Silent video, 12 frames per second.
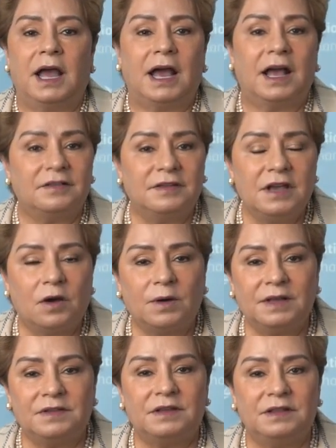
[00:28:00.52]
As the
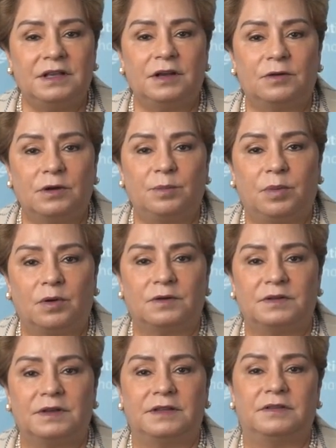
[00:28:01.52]
OECD
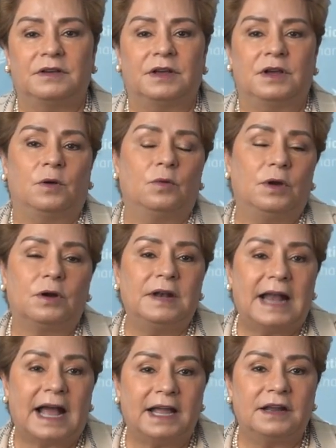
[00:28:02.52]
reported, we're
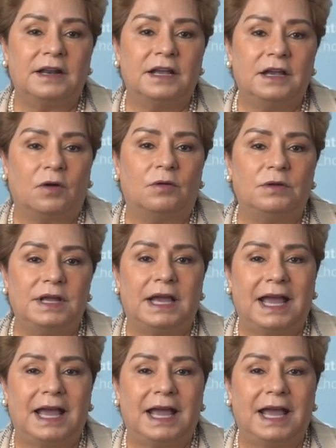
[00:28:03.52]
likely only